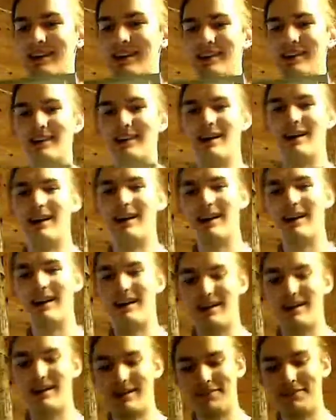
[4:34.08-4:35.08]

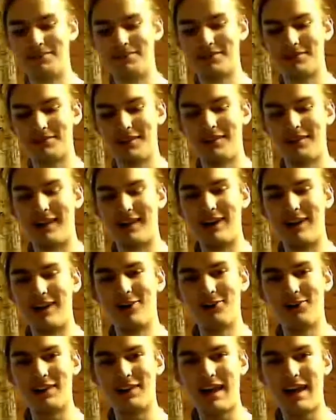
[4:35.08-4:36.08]
I only
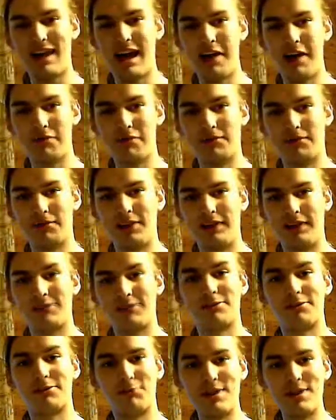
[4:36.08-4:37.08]
have like
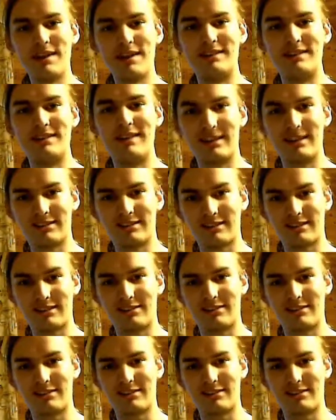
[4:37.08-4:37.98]
3 discs